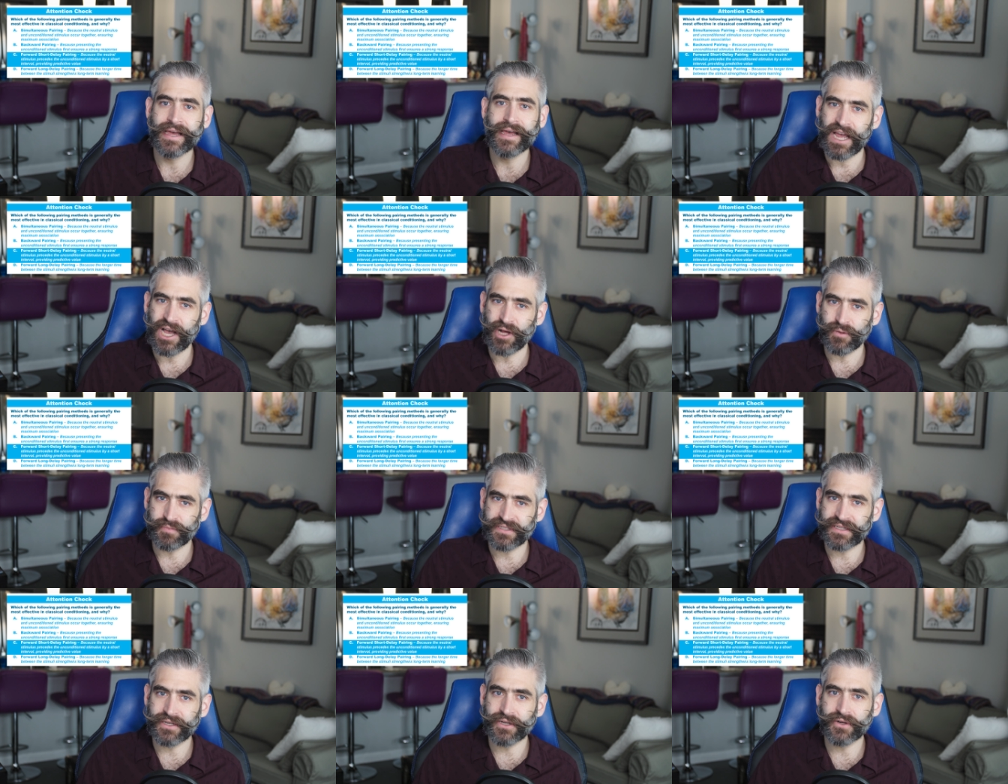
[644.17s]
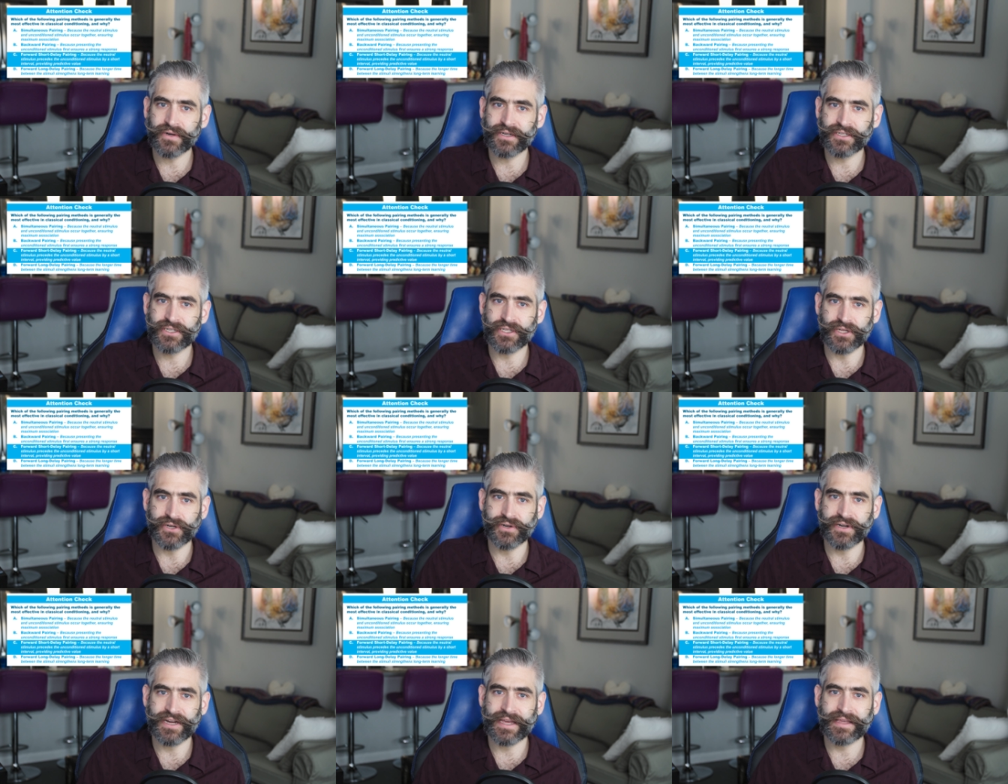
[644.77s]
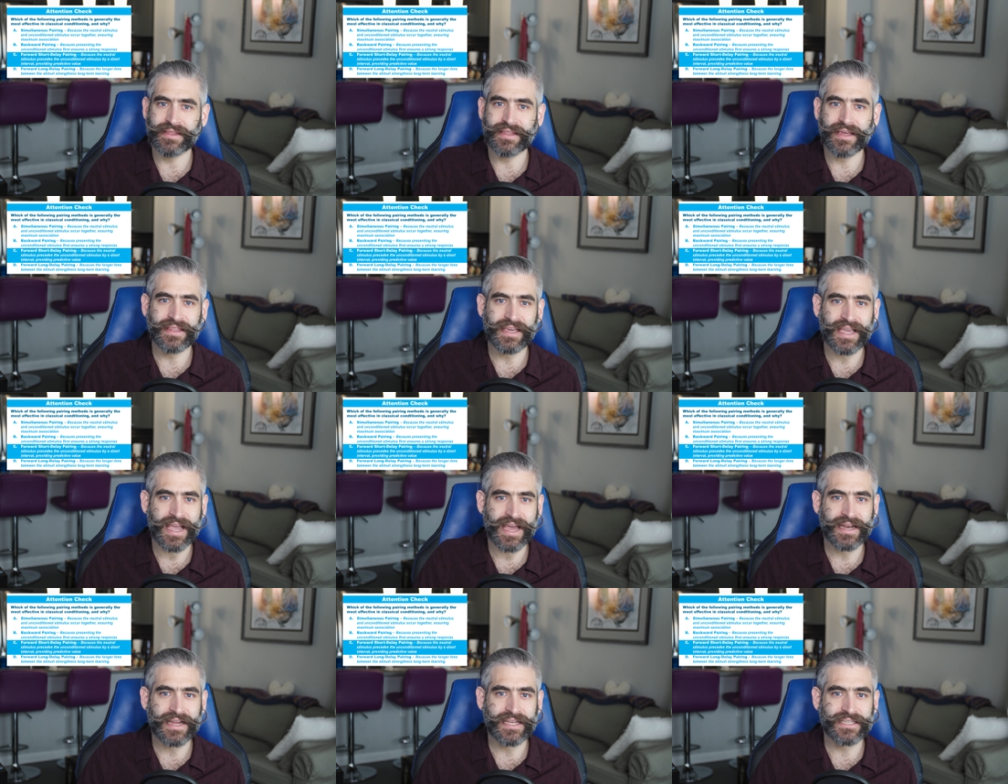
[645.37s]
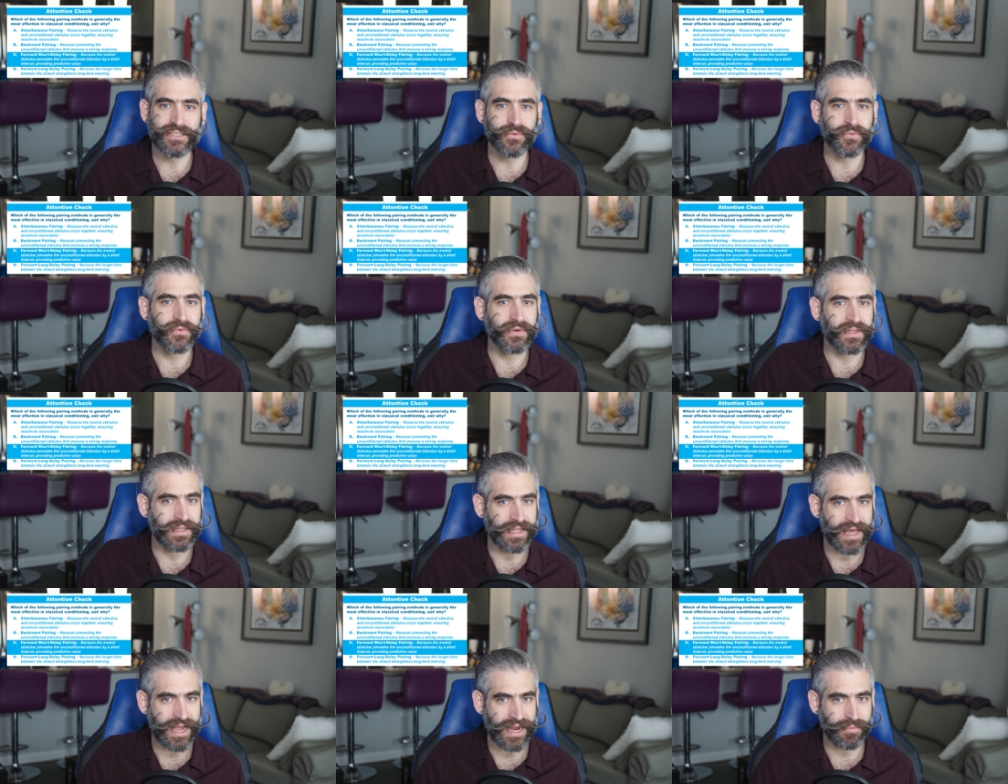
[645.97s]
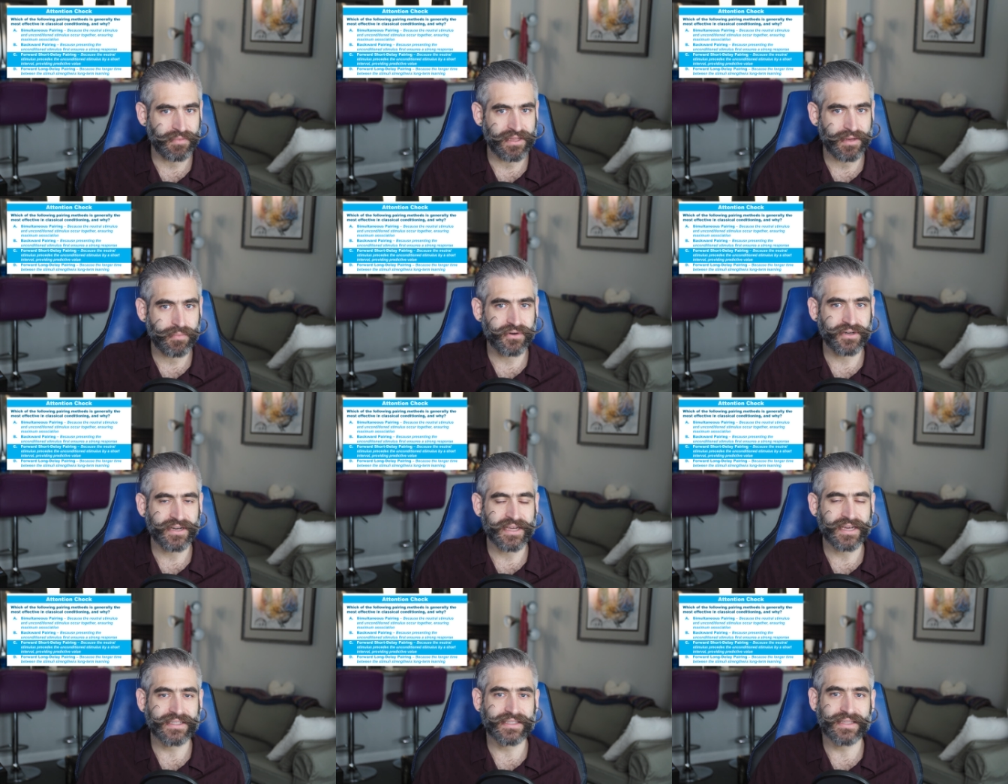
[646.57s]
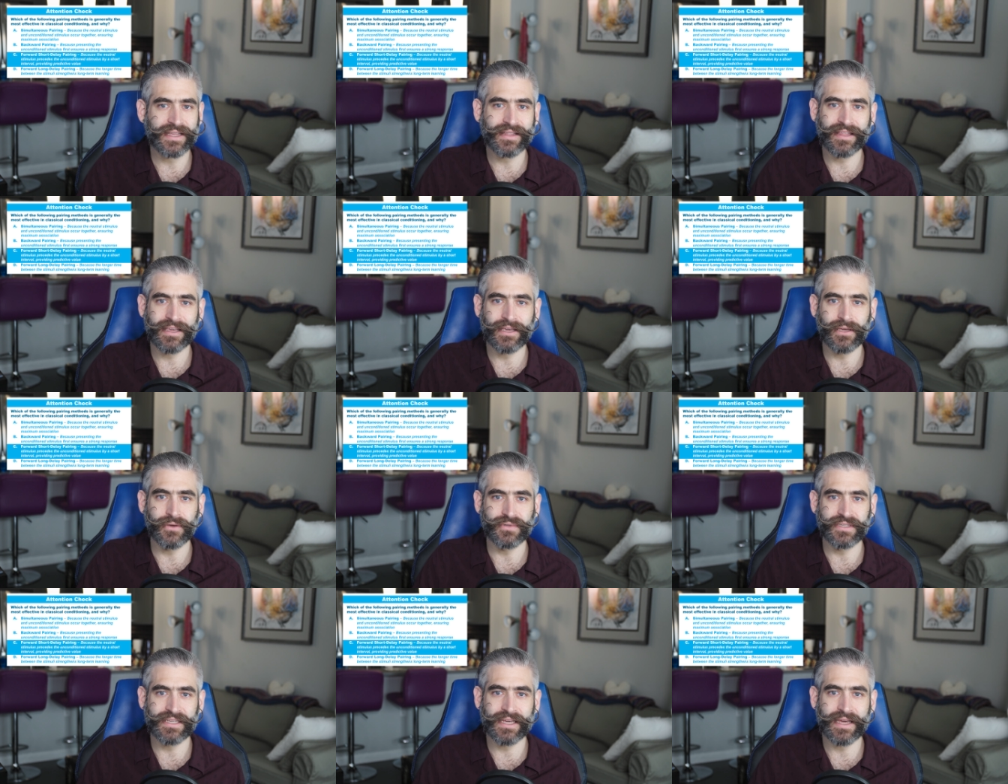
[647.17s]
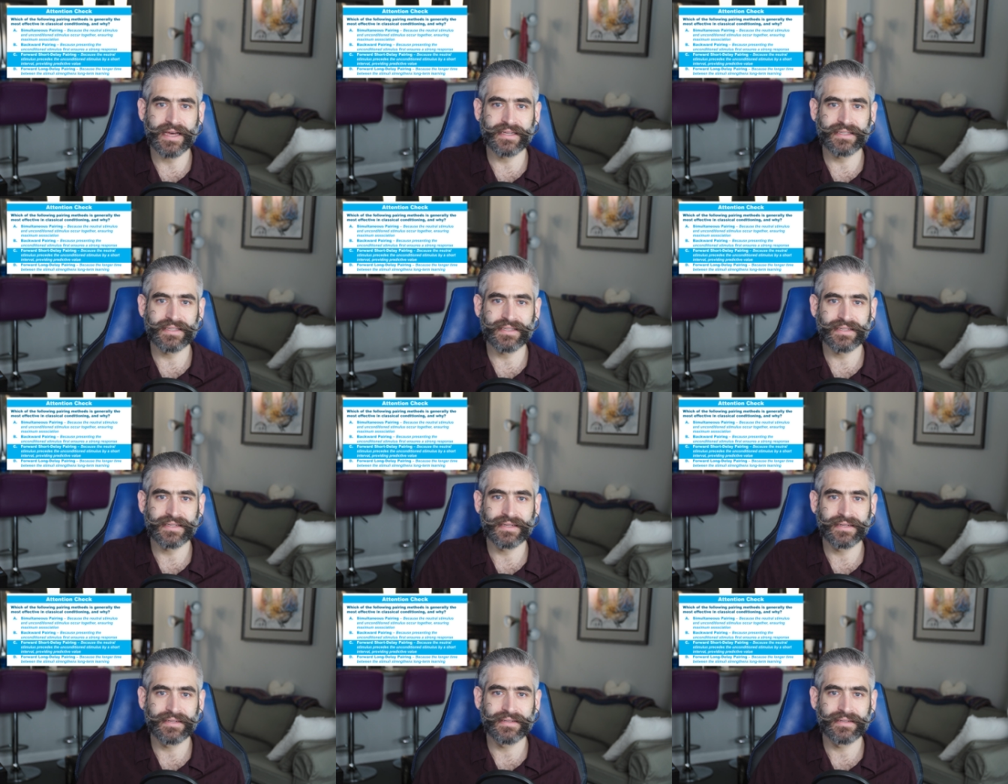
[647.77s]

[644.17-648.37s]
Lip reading: helps encourage learning that the NS reliably predicts the UCS.